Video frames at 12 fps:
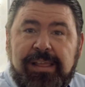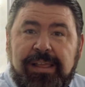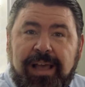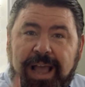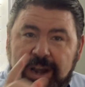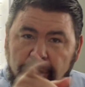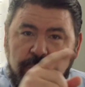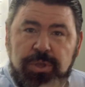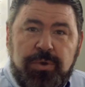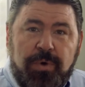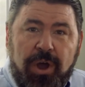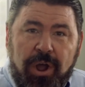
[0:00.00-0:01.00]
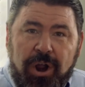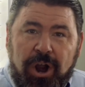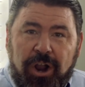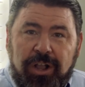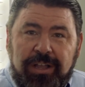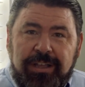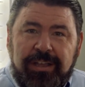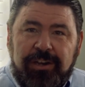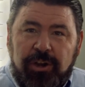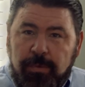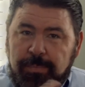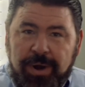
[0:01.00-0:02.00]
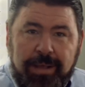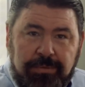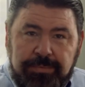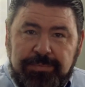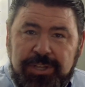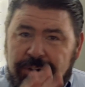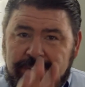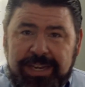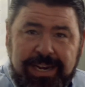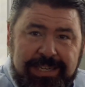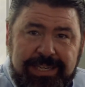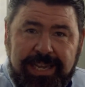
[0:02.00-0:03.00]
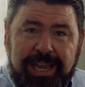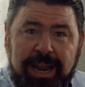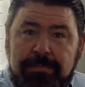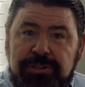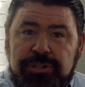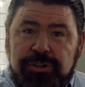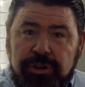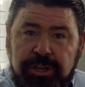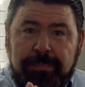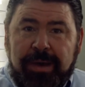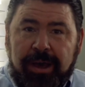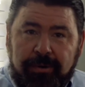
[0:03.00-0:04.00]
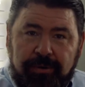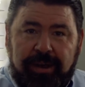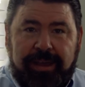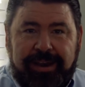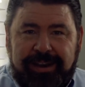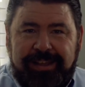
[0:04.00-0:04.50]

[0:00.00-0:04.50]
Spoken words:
I know who you are. No problem. You don't need a ticket. I'm sure you bought one.